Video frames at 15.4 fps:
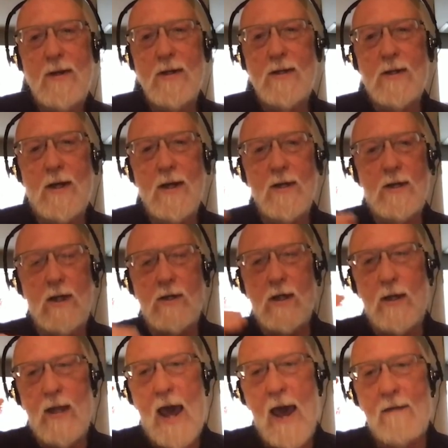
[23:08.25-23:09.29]
Because
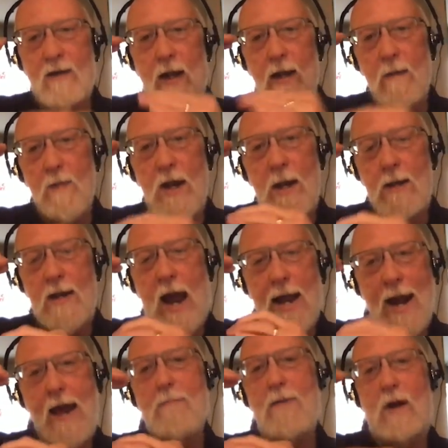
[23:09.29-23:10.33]
they have a limited
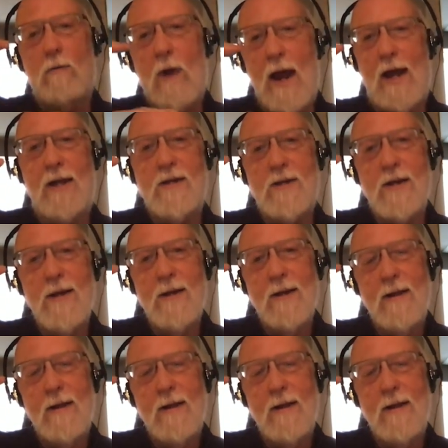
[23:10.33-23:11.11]
dynamic range.